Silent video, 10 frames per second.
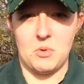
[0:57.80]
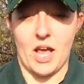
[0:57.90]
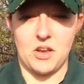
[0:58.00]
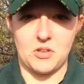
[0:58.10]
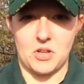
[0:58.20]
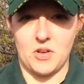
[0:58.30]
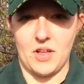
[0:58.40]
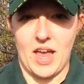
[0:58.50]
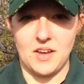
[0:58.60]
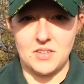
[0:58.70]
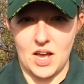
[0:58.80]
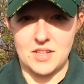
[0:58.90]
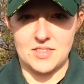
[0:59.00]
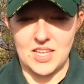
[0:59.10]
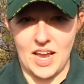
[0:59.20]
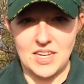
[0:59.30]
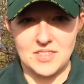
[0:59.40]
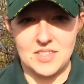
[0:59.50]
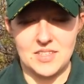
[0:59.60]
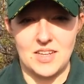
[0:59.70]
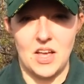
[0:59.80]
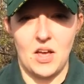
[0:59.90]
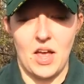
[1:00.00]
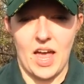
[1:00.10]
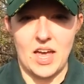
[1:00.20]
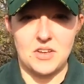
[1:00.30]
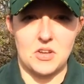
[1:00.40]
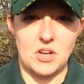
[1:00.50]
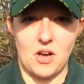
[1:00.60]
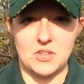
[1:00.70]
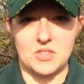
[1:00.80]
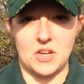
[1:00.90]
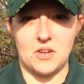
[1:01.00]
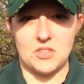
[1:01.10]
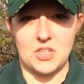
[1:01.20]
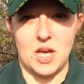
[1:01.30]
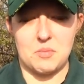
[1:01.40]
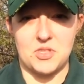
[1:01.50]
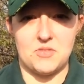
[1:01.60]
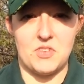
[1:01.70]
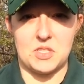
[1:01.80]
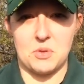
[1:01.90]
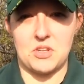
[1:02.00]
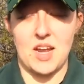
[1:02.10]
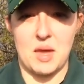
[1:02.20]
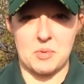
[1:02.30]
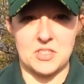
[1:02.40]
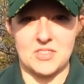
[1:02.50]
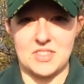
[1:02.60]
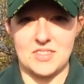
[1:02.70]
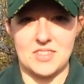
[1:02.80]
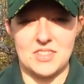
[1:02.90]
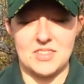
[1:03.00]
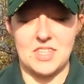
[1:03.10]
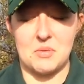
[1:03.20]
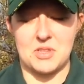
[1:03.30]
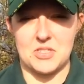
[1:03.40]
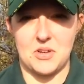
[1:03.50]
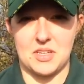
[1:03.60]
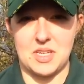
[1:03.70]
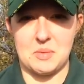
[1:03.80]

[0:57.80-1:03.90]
at your local NDON site, and you can also visit with your neighbors and see what the soil